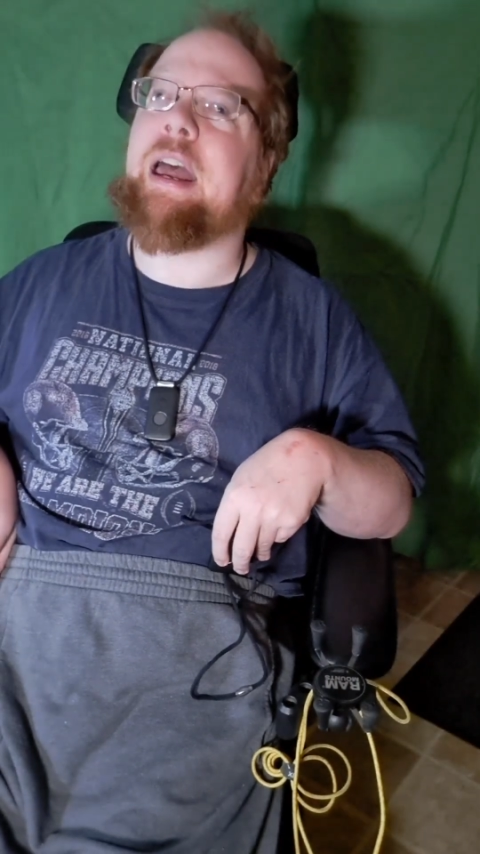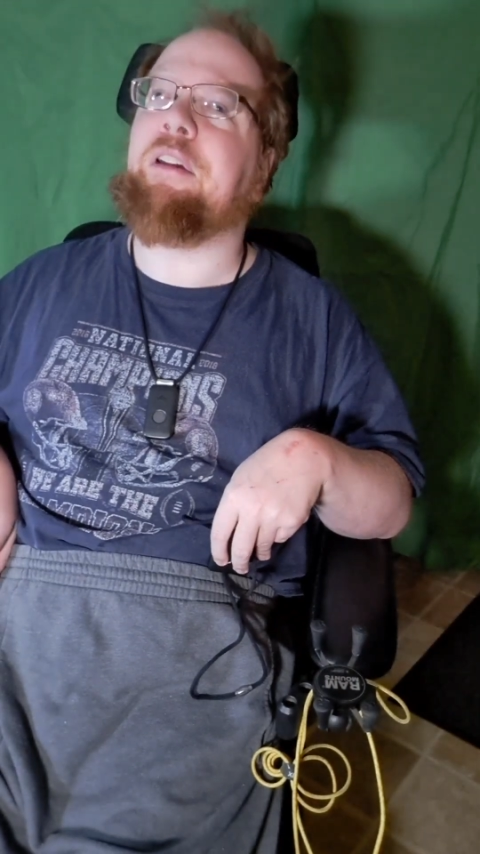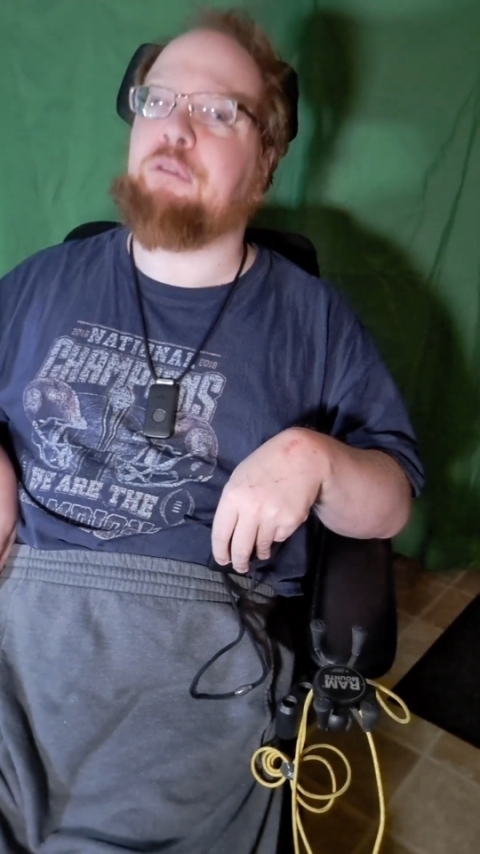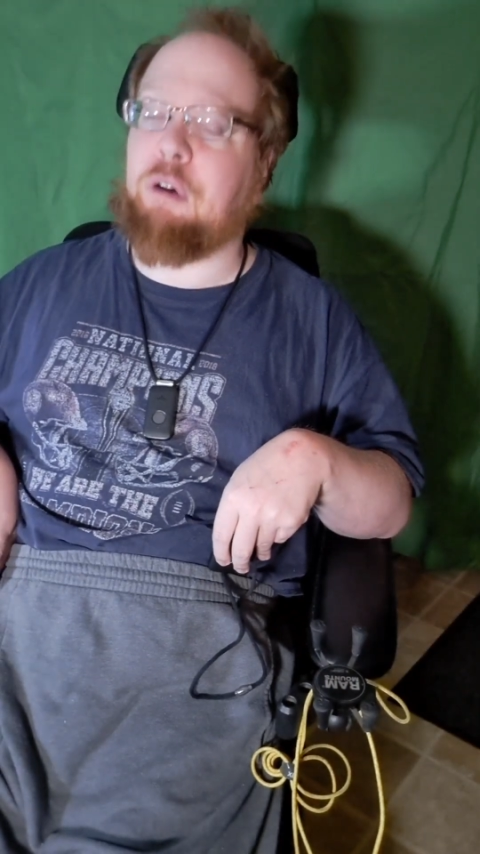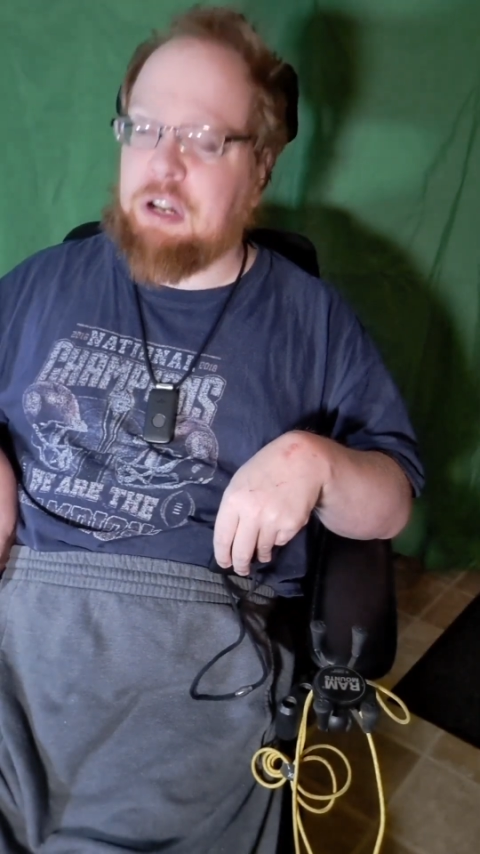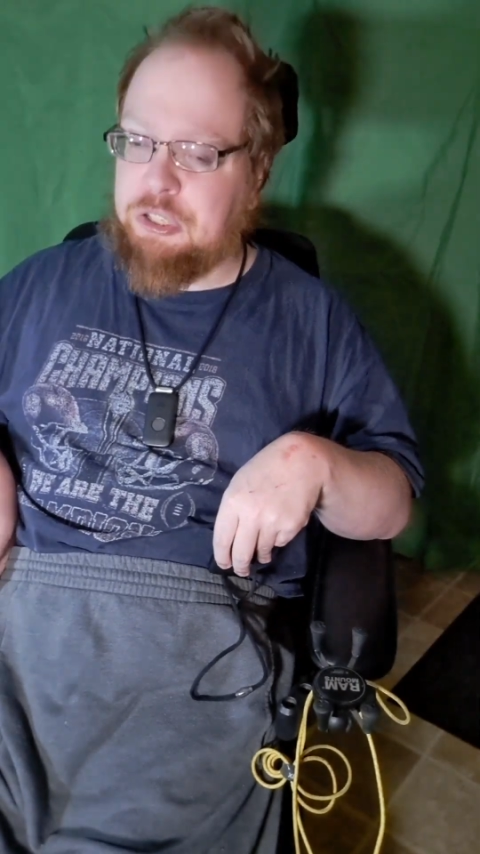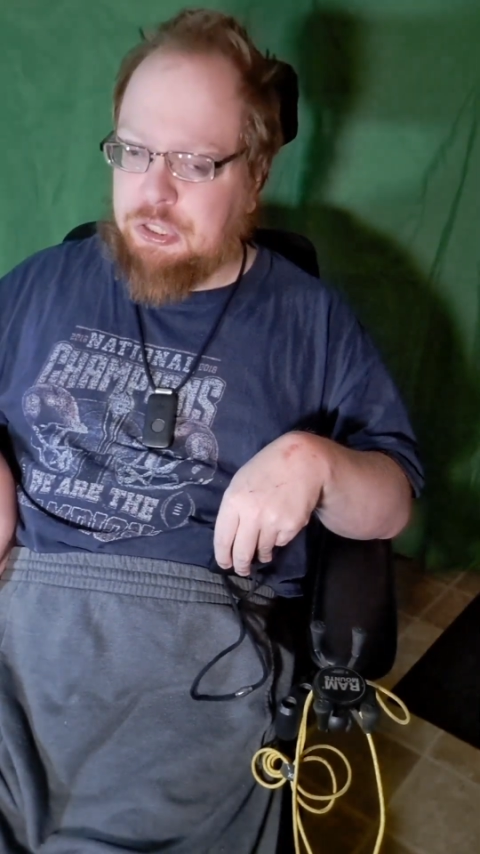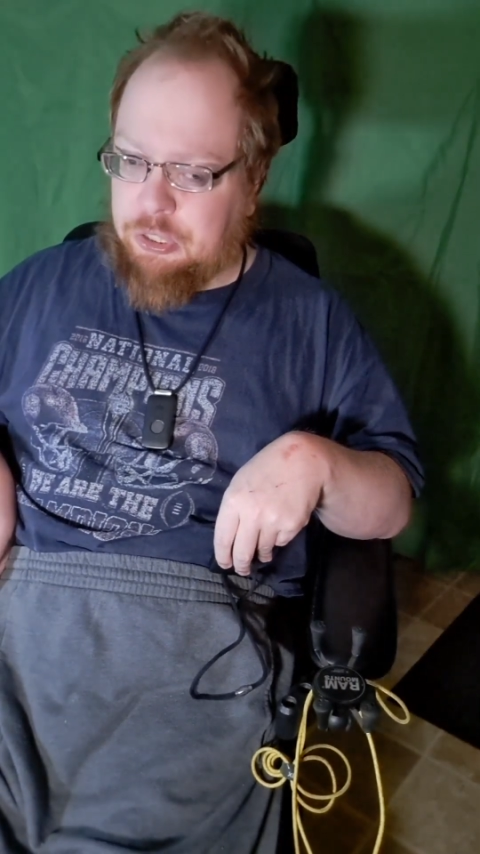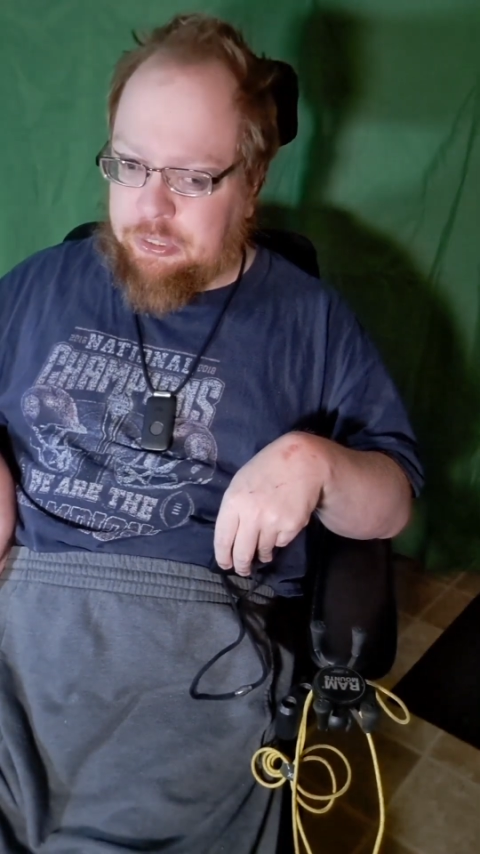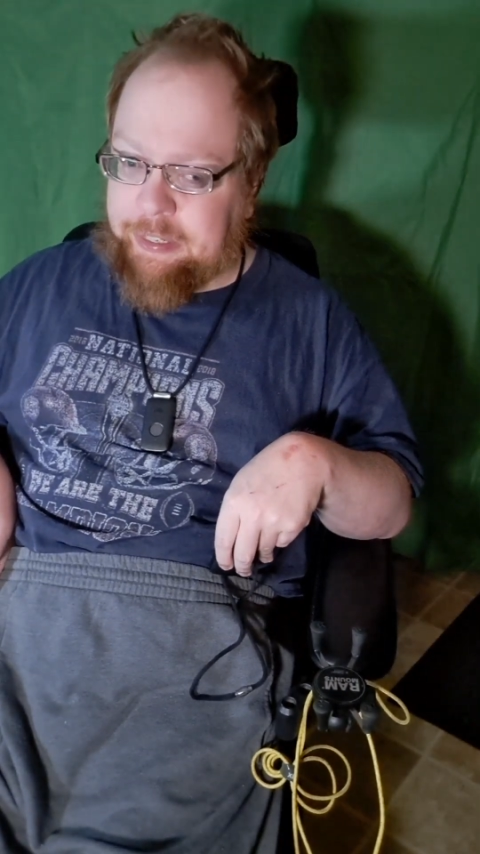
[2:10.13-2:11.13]
and
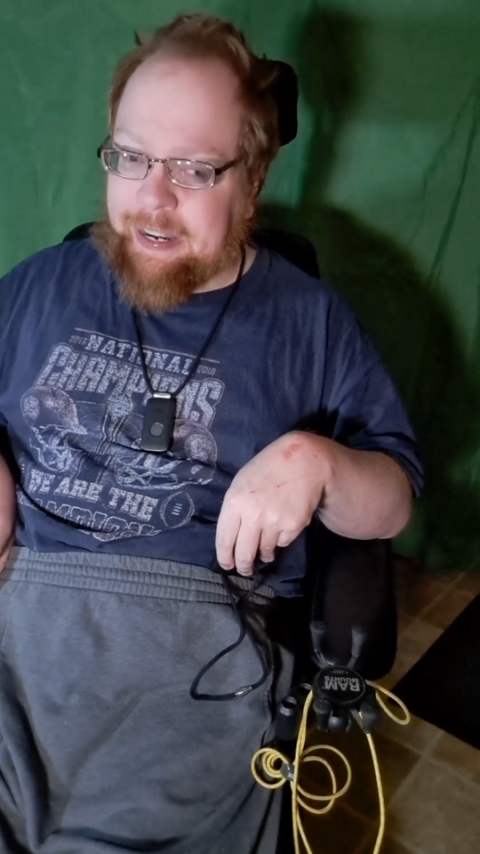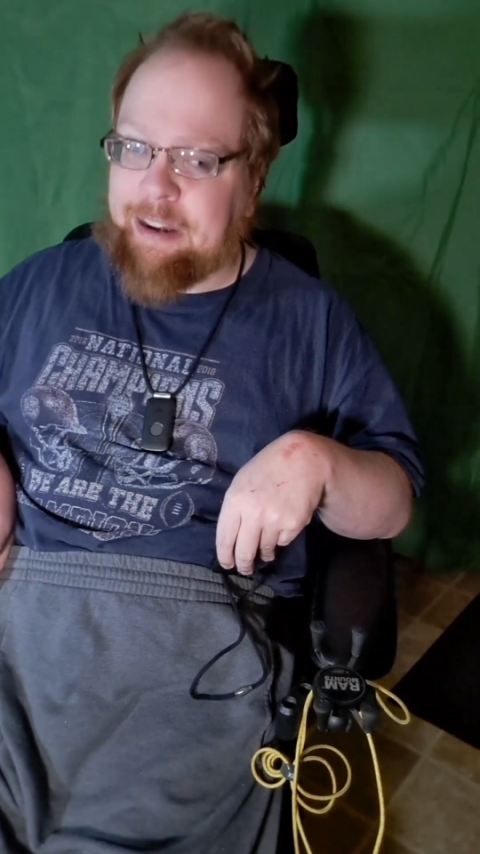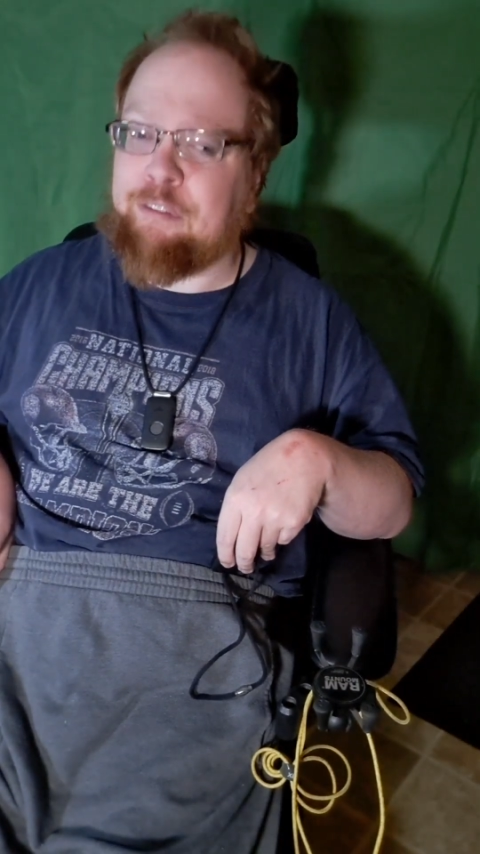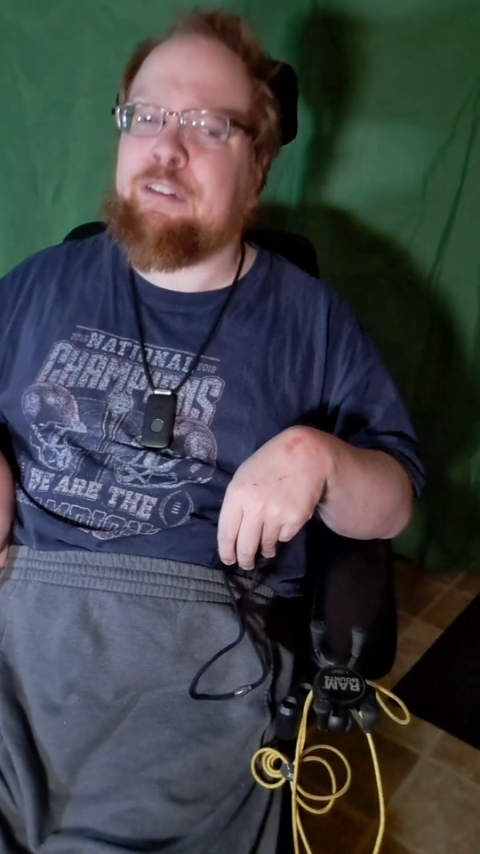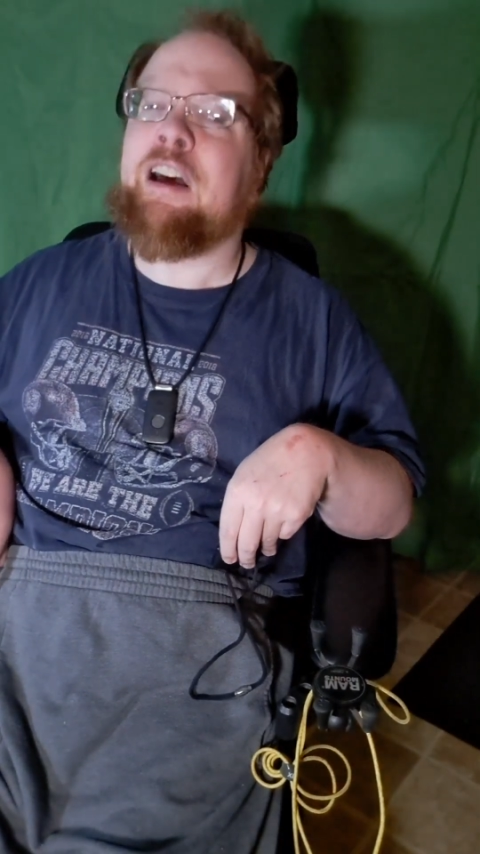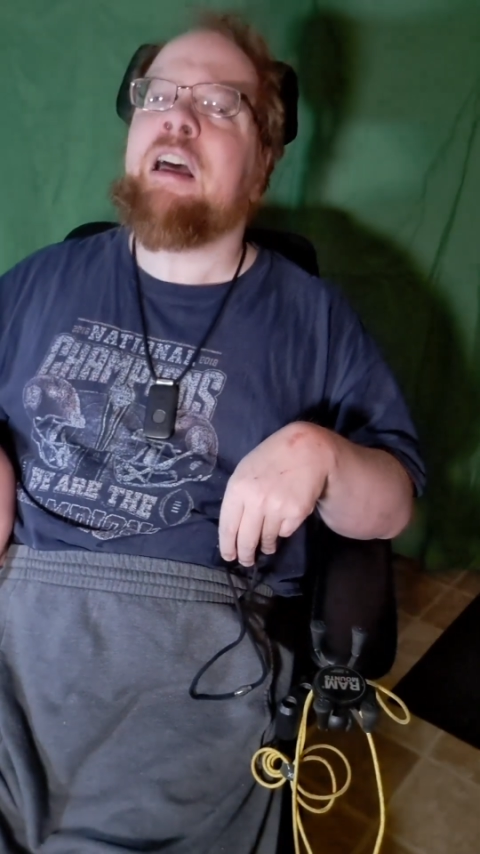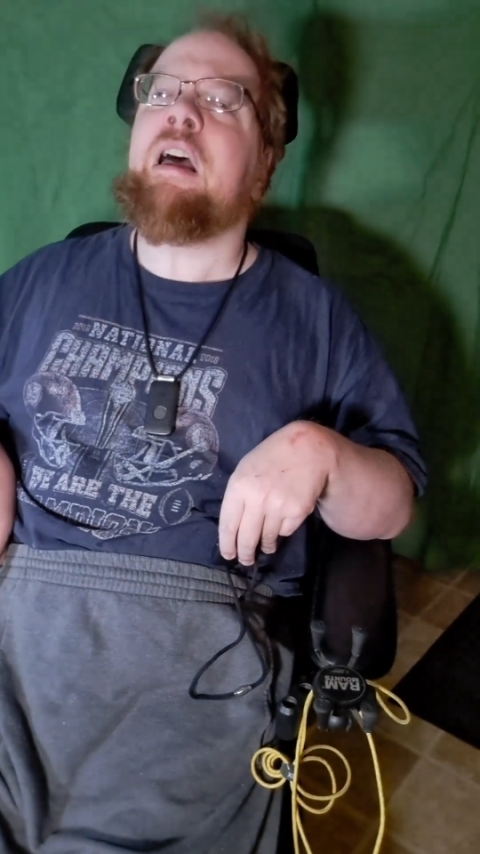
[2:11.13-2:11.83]
wants to have